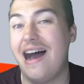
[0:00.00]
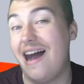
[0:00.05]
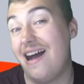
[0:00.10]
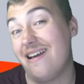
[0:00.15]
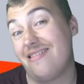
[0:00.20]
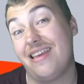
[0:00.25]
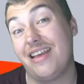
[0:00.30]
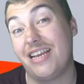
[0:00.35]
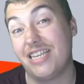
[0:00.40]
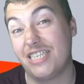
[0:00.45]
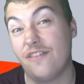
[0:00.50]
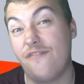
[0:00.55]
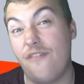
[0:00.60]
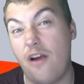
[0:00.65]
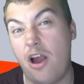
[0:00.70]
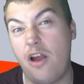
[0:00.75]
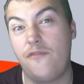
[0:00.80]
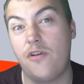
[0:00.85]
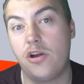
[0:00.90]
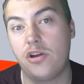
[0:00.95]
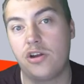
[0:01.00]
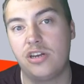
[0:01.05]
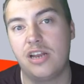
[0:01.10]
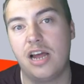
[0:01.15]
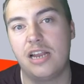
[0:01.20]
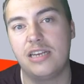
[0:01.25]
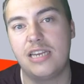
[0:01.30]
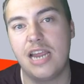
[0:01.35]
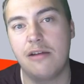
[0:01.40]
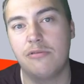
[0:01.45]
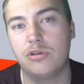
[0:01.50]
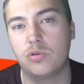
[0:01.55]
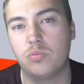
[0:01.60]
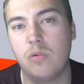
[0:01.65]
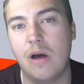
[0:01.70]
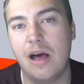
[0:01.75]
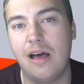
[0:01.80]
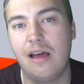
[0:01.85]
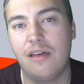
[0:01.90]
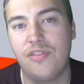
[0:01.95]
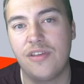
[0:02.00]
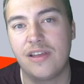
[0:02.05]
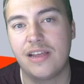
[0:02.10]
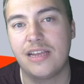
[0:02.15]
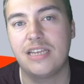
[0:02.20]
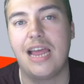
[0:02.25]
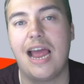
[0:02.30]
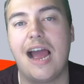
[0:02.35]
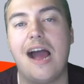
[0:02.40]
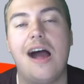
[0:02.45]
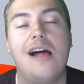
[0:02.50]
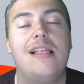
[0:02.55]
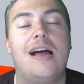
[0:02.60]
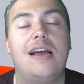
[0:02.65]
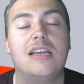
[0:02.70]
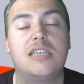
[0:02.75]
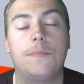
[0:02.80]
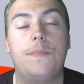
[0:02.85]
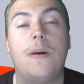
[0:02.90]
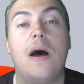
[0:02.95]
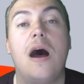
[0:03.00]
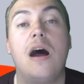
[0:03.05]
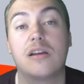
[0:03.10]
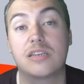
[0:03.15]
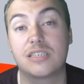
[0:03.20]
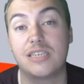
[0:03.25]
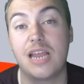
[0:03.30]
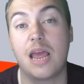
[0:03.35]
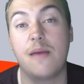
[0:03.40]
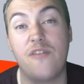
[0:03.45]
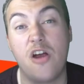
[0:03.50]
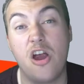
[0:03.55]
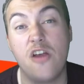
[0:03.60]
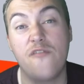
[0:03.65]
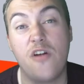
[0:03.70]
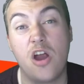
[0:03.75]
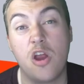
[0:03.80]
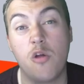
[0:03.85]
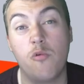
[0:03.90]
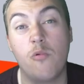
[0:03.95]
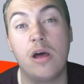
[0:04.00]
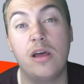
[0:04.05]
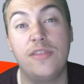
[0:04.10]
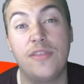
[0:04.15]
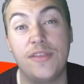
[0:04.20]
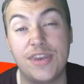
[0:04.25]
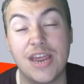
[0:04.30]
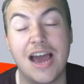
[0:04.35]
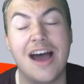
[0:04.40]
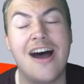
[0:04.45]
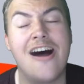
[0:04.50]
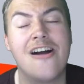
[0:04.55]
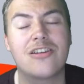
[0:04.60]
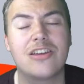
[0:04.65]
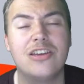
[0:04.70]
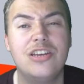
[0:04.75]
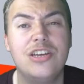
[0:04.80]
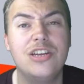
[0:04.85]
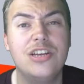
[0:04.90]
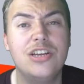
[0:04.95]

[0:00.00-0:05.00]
i think is a very very good idea as well i think it highlights the park's name very very well in the dark